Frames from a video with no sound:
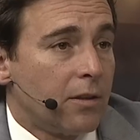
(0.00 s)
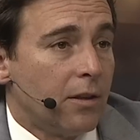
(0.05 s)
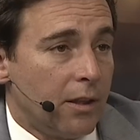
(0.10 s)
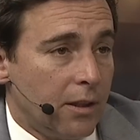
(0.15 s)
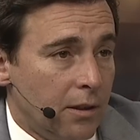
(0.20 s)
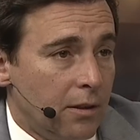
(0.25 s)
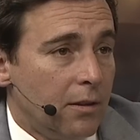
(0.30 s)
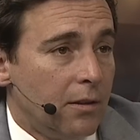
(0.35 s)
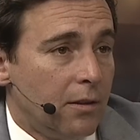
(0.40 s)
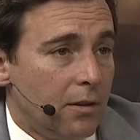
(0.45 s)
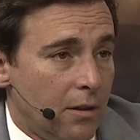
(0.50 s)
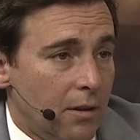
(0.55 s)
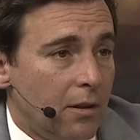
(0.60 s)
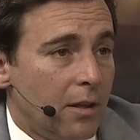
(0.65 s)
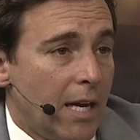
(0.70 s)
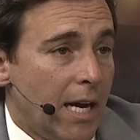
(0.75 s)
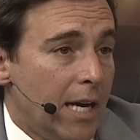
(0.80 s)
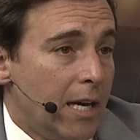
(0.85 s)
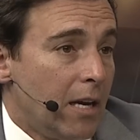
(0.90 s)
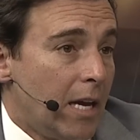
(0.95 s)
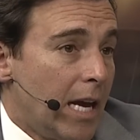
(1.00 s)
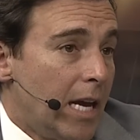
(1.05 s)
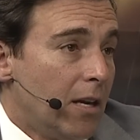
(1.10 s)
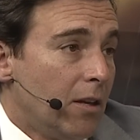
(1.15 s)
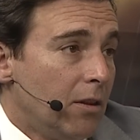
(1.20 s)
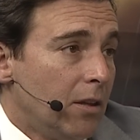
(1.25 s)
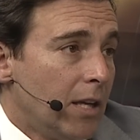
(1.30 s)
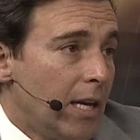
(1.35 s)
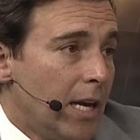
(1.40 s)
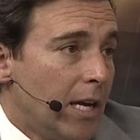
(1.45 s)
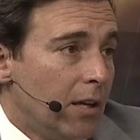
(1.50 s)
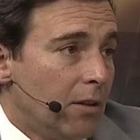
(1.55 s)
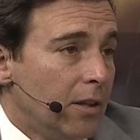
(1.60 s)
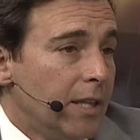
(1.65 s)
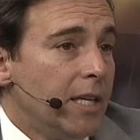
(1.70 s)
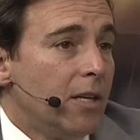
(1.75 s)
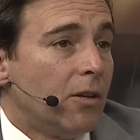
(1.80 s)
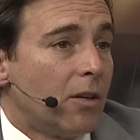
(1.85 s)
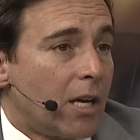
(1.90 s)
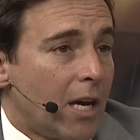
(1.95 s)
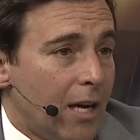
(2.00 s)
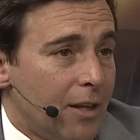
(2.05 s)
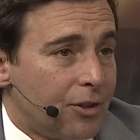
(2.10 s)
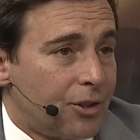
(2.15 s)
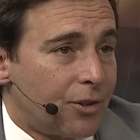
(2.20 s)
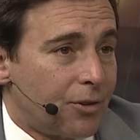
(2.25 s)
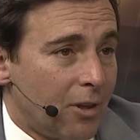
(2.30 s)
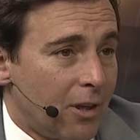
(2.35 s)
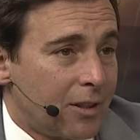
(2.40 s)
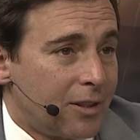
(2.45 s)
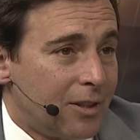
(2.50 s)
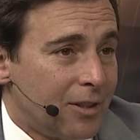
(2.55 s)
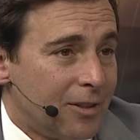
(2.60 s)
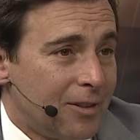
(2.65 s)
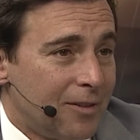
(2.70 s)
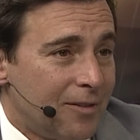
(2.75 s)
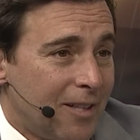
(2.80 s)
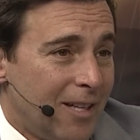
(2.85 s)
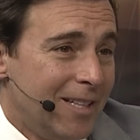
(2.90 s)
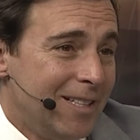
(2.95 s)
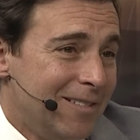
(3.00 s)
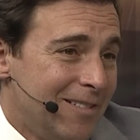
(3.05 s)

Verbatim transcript: the, clear the path. And, and, a, and a legal construct, right?